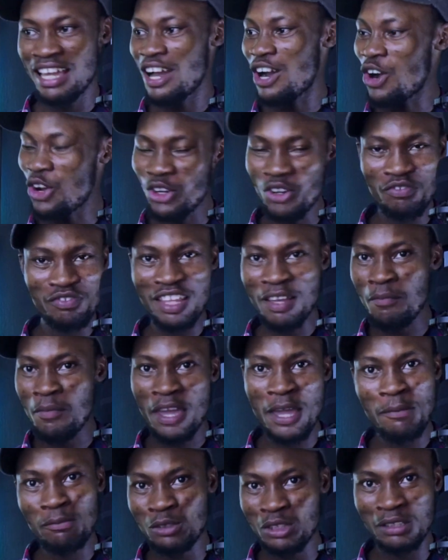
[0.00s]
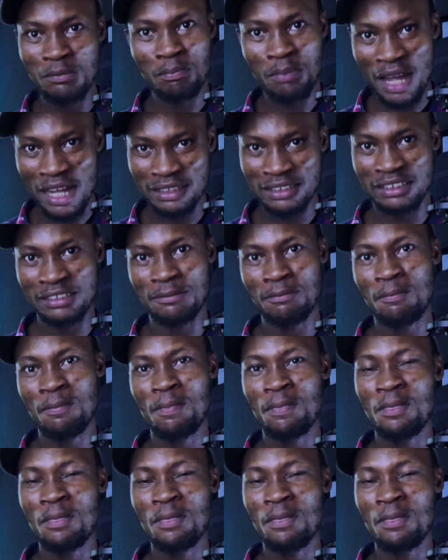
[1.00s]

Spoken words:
All of them came to the party.